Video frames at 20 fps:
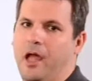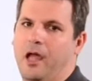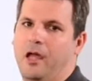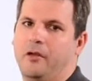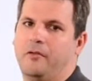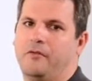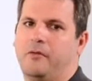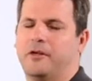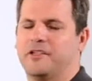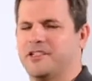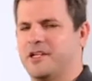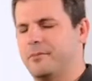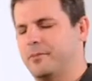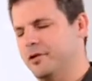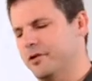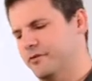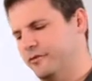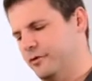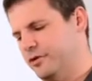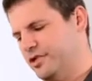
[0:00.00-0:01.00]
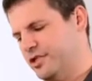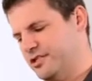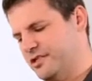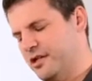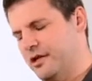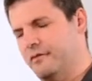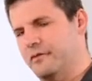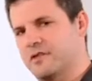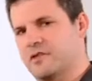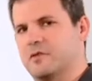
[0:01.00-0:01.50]
And for example, if you
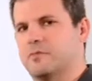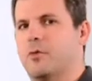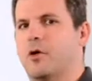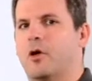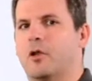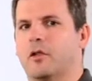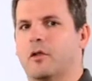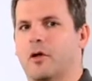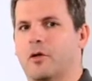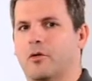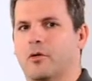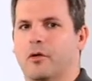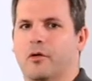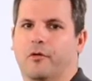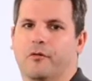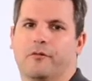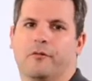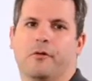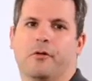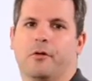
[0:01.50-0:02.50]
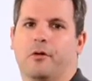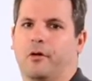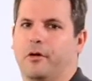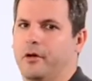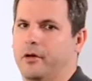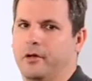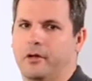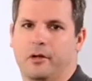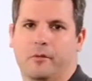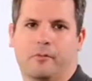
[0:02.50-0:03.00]
just have a small logo
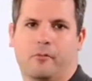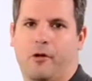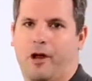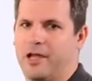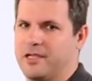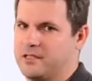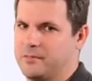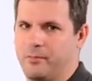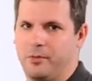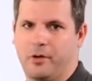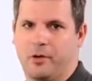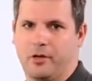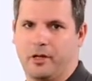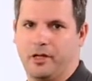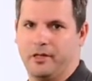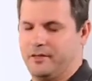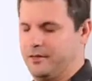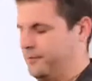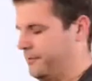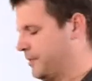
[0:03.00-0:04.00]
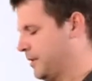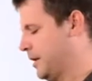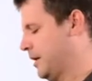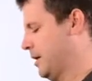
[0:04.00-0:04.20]
for a breast pocket,